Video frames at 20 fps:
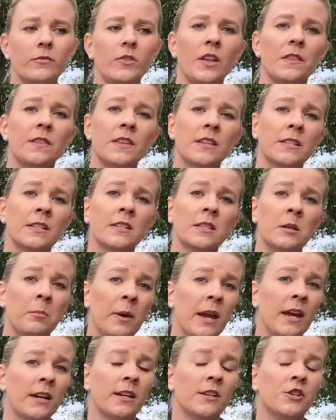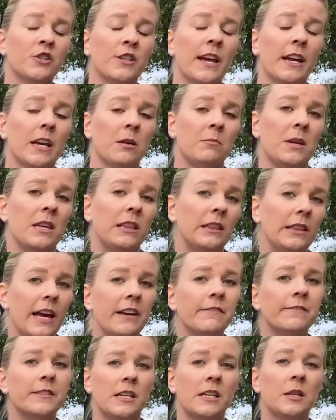this is a bandage that can be
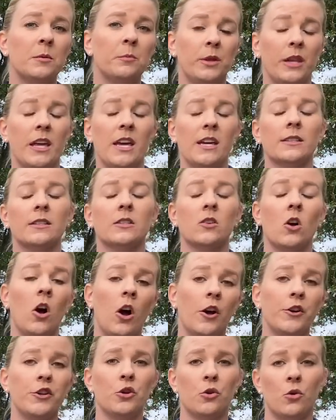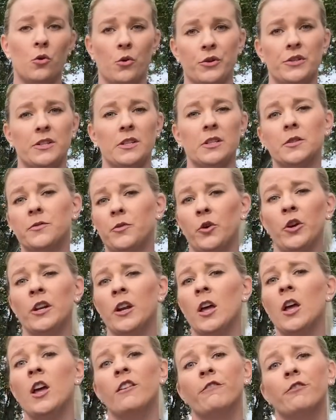left in place on your horse's foot
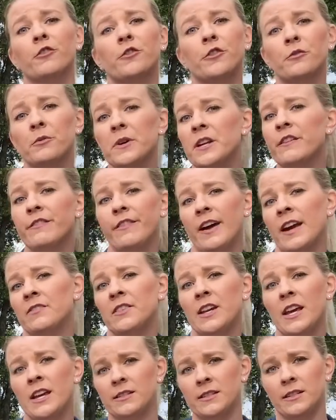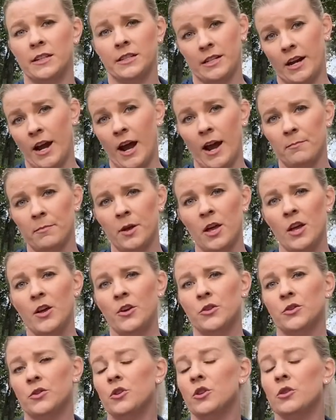for 3 to 5 days at a time.
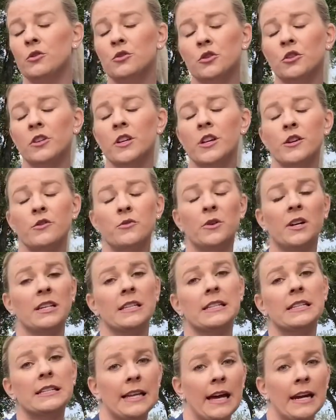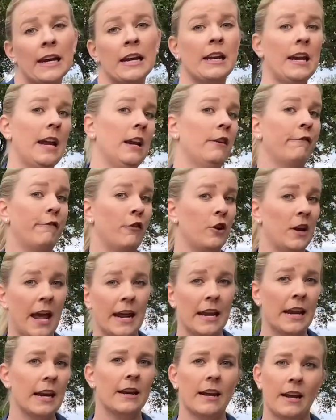So usually you can set it and forget
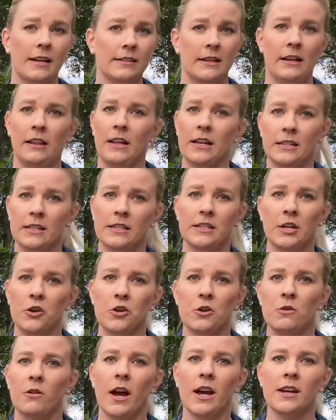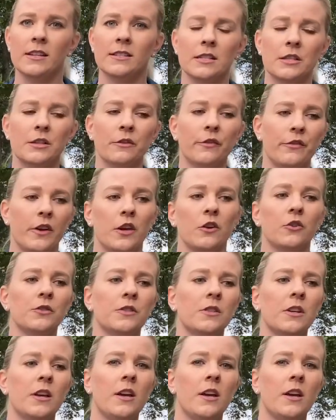it, as I like to tell you guys in the field.